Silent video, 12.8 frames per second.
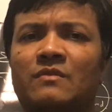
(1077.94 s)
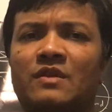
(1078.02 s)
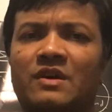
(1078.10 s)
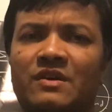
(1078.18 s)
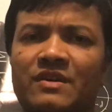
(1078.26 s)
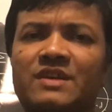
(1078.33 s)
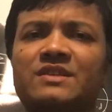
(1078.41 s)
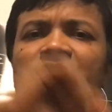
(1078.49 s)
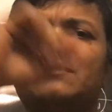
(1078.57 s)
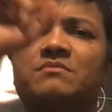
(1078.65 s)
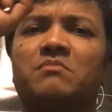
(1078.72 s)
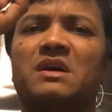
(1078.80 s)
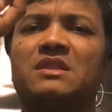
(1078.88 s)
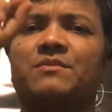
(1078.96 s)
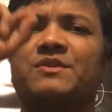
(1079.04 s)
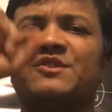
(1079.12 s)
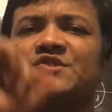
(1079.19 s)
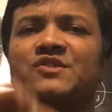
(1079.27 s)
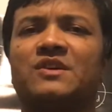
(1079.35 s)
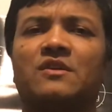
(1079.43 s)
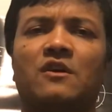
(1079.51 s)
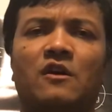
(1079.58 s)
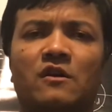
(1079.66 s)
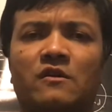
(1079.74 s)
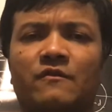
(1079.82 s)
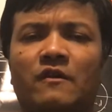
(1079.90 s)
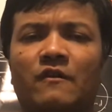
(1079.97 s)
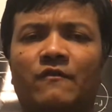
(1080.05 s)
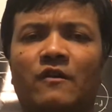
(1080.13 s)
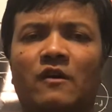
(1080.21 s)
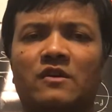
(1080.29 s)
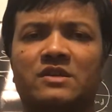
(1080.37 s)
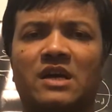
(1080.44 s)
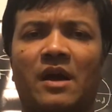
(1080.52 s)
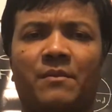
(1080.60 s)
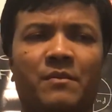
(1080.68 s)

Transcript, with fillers: the greatest mathematician of all time.